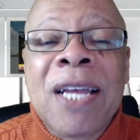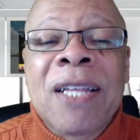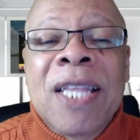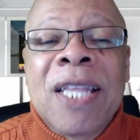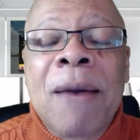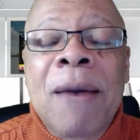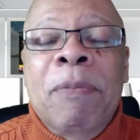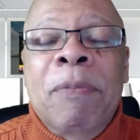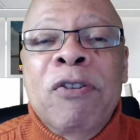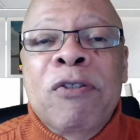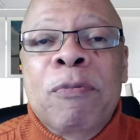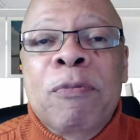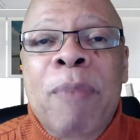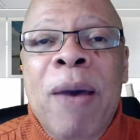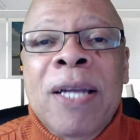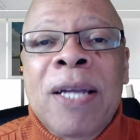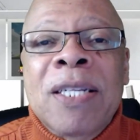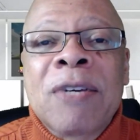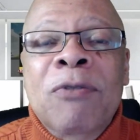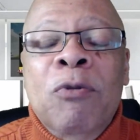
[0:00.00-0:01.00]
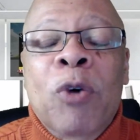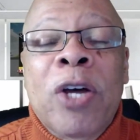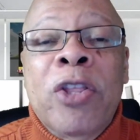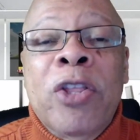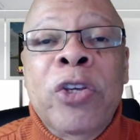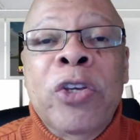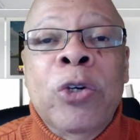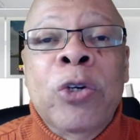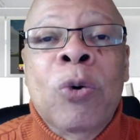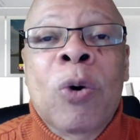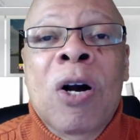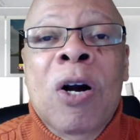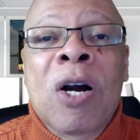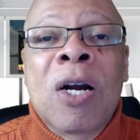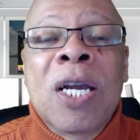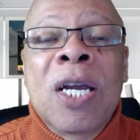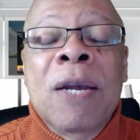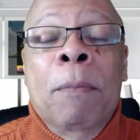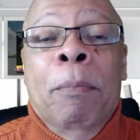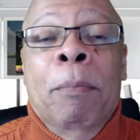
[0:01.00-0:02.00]
that perspective, whether you
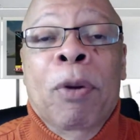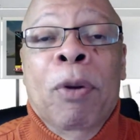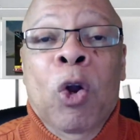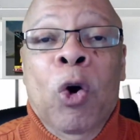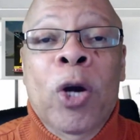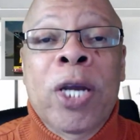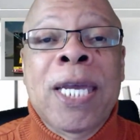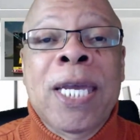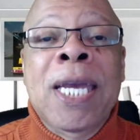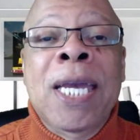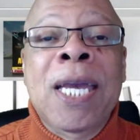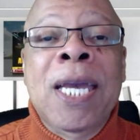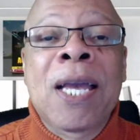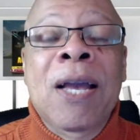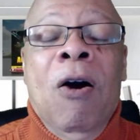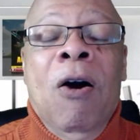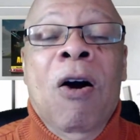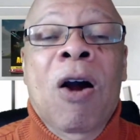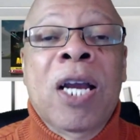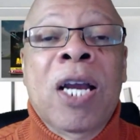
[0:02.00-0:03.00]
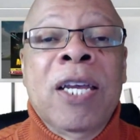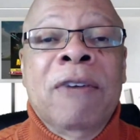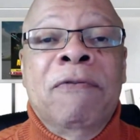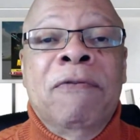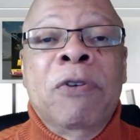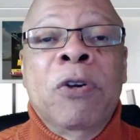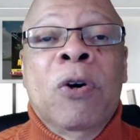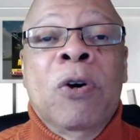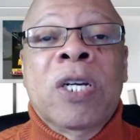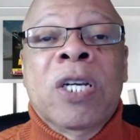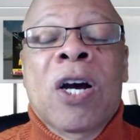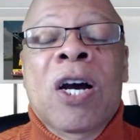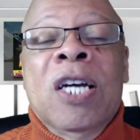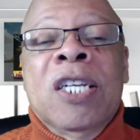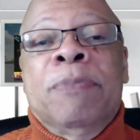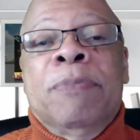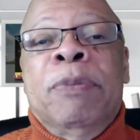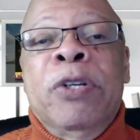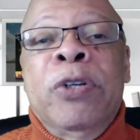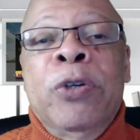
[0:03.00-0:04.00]
are an employee or if you're an
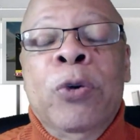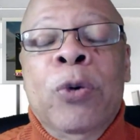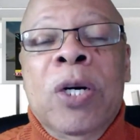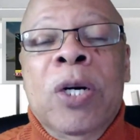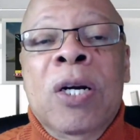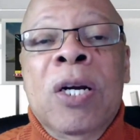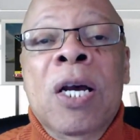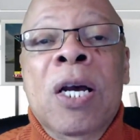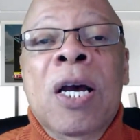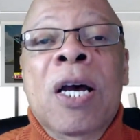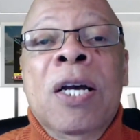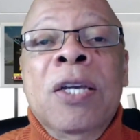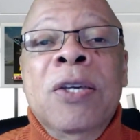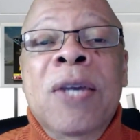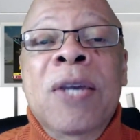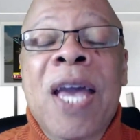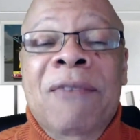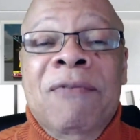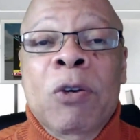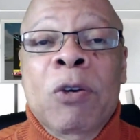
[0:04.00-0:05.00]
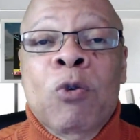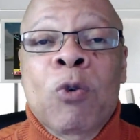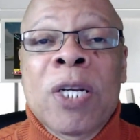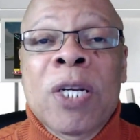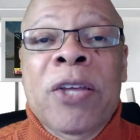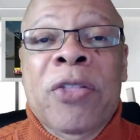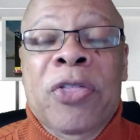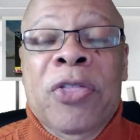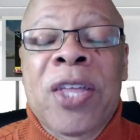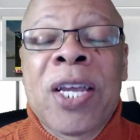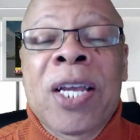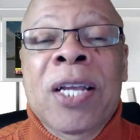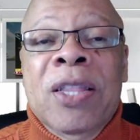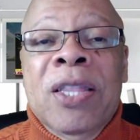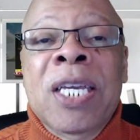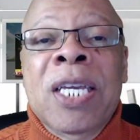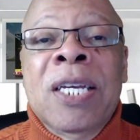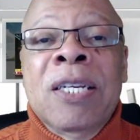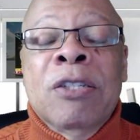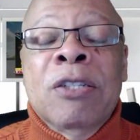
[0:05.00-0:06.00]
entrepreneur. You have to really think
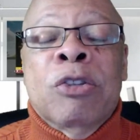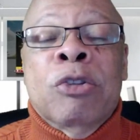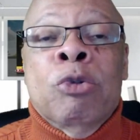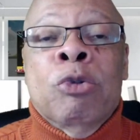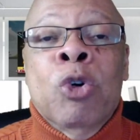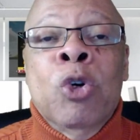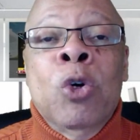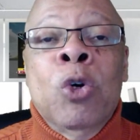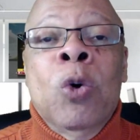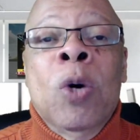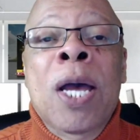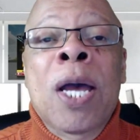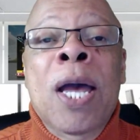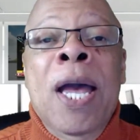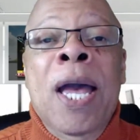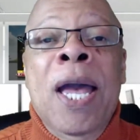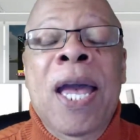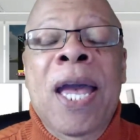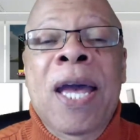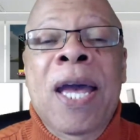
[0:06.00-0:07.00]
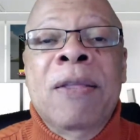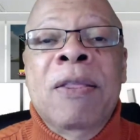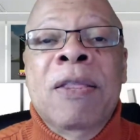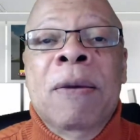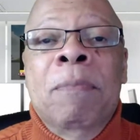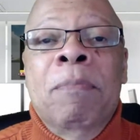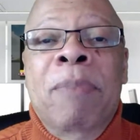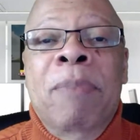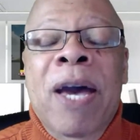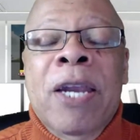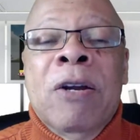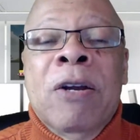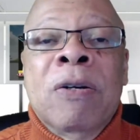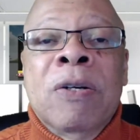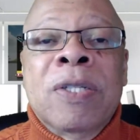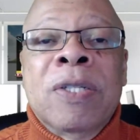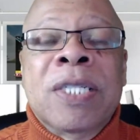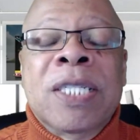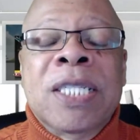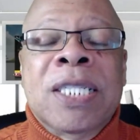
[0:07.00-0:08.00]
things through. And the
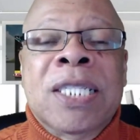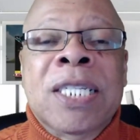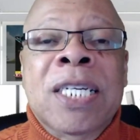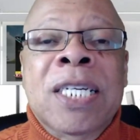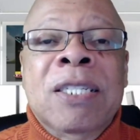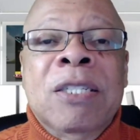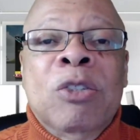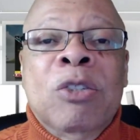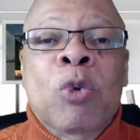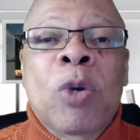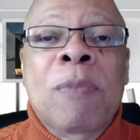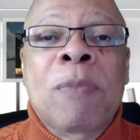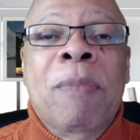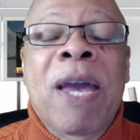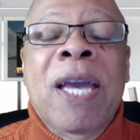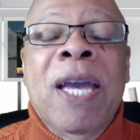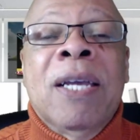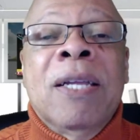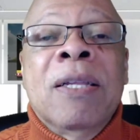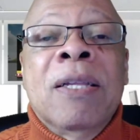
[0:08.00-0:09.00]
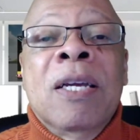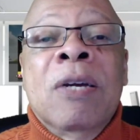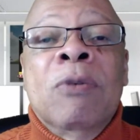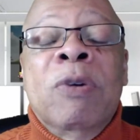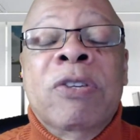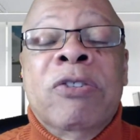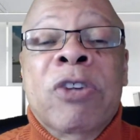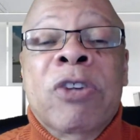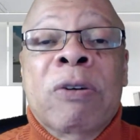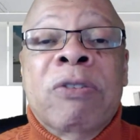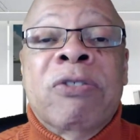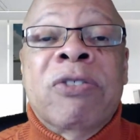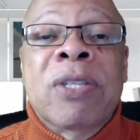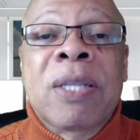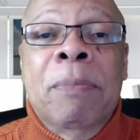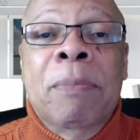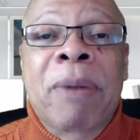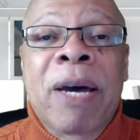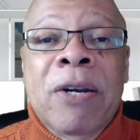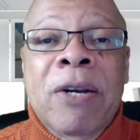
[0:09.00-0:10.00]
better decisions we make results in
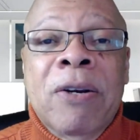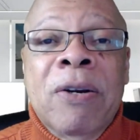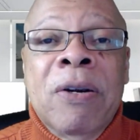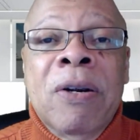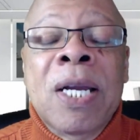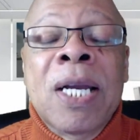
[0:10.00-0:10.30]
the better